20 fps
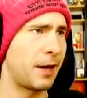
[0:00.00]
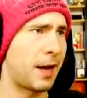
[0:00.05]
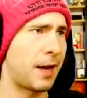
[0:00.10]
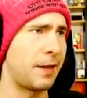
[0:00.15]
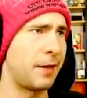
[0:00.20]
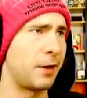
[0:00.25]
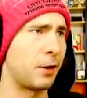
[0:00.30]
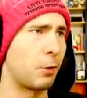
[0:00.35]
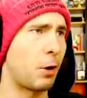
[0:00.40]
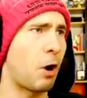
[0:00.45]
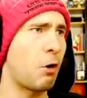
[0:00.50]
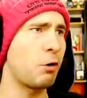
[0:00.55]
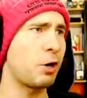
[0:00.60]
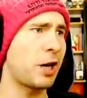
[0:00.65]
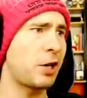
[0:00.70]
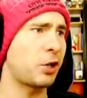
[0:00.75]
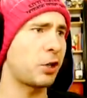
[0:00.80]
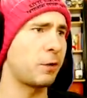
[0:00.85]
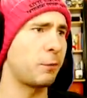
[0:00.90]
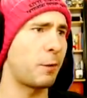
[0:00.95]
And there- Oh,
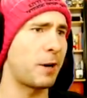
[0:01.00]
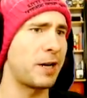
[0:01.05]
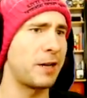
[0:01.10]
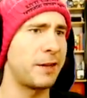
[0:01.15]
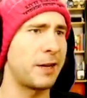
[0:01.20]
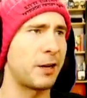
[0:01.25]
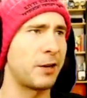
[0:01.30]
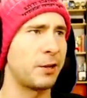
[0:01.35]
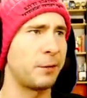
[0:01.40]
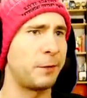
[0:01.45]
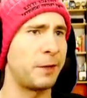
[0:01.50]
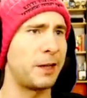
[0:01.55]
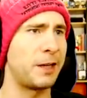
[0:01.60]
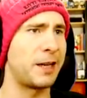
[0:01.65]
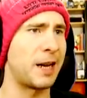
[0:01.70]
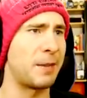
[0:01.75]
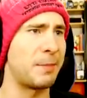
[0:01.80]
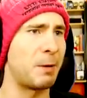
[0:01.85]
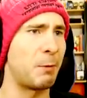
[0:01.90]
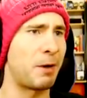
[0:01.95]
I should have went in there and defeated
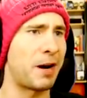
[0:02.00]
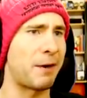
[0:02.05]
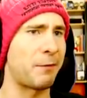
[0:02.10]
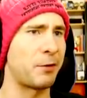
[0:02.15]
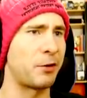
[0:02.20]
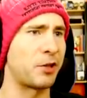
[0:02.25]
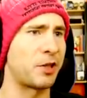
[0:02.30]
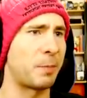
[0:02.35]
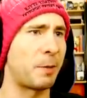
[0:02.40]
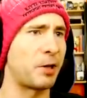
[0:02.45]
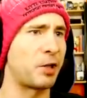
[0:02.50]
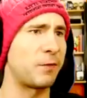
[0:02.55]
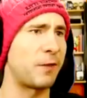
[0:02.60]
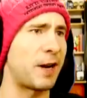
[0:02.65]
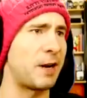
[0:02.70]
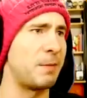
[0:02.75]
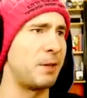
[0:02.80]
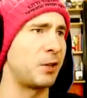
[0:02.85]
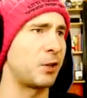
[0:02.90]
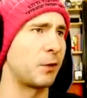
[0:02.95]
an enemy. Whatever. There's a bunch of
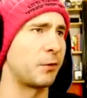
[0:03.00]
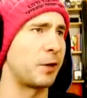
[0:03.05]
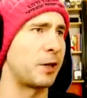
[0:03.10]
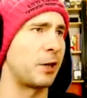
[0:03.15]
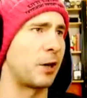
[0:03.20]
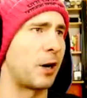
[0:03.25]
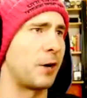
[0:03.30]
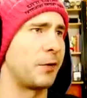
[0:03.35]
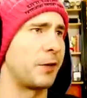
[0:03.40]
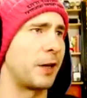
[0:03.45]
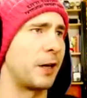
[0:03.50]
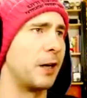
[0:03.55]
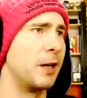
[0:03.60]
enemies over here, aren't